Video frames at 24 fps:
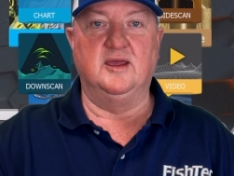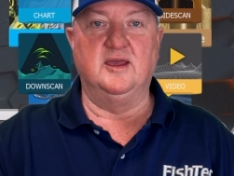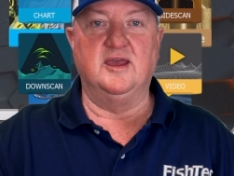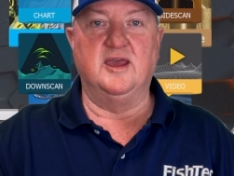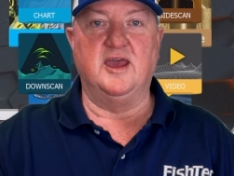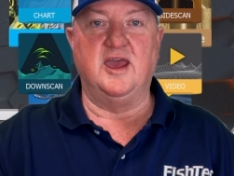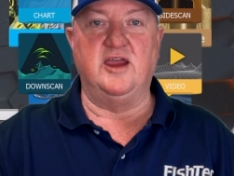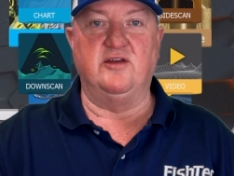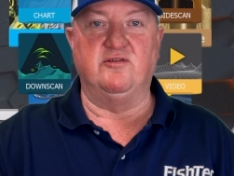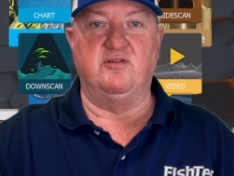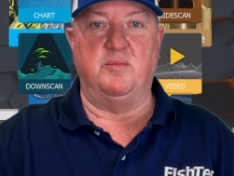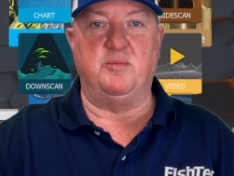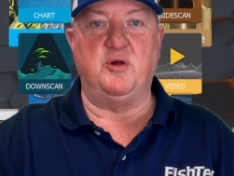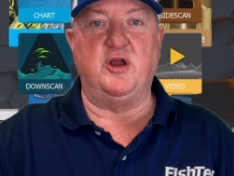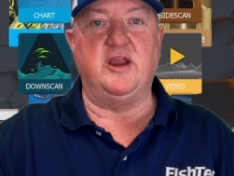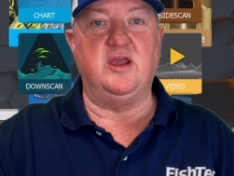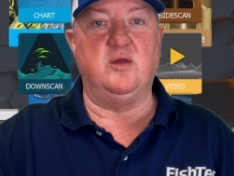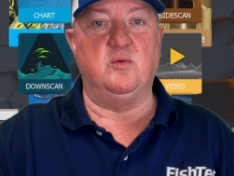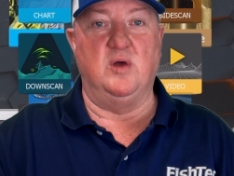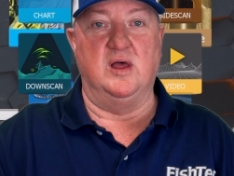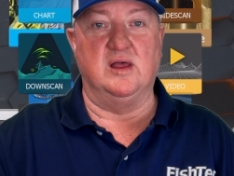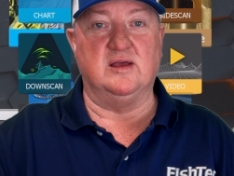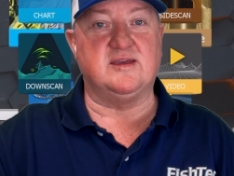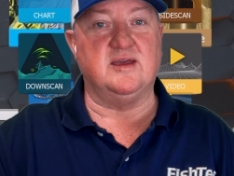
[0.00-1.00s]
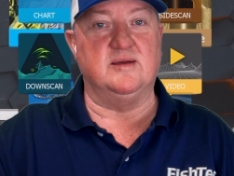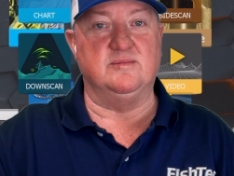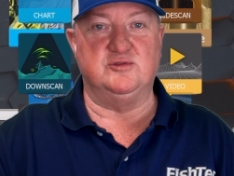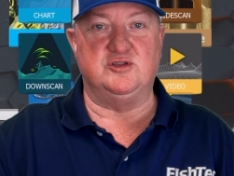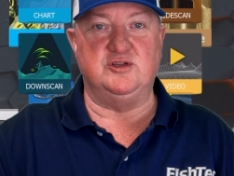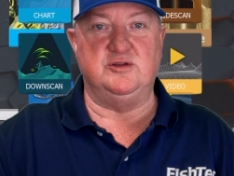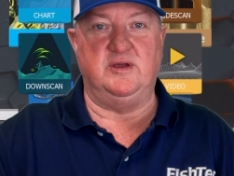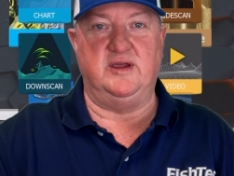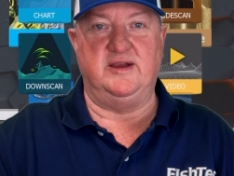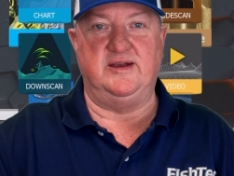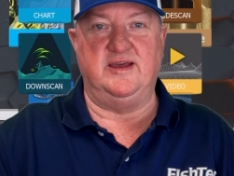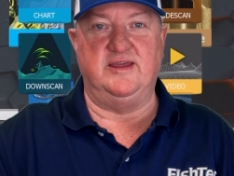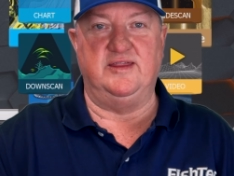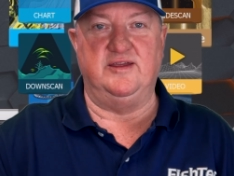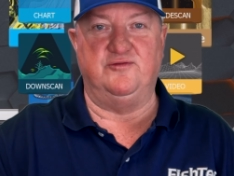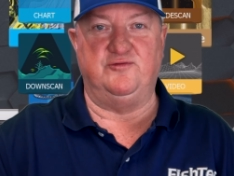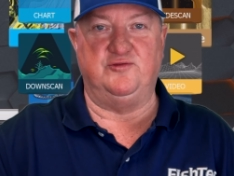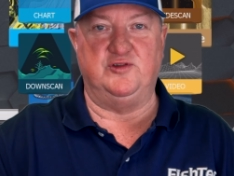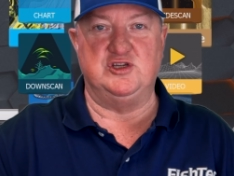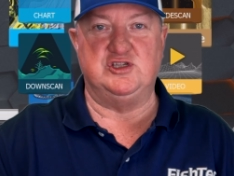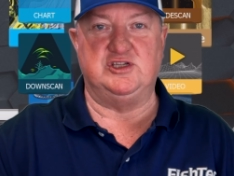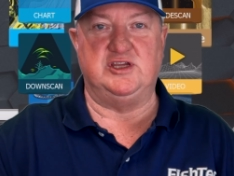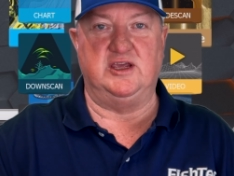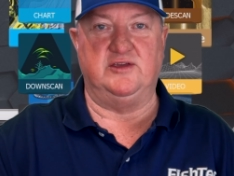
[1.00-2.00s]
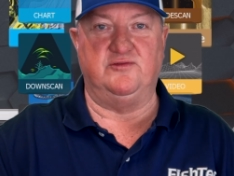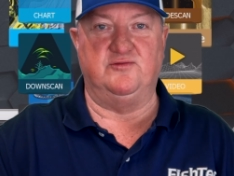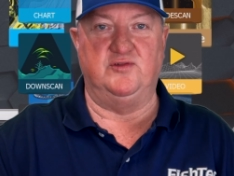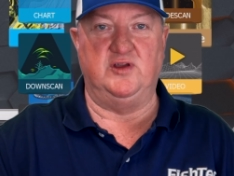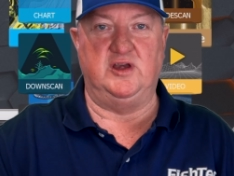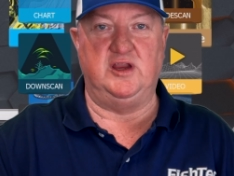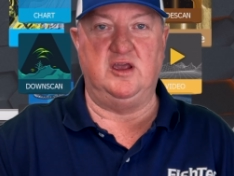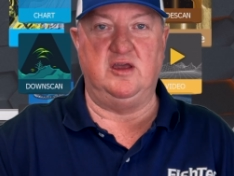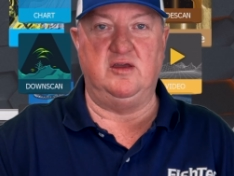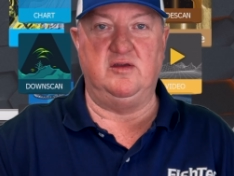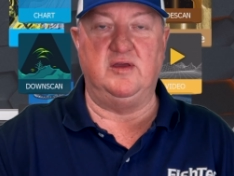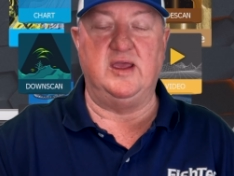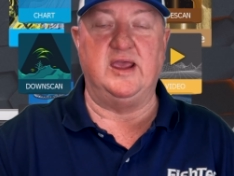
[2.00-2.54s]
Hey everybody, welcome to another FishTec video,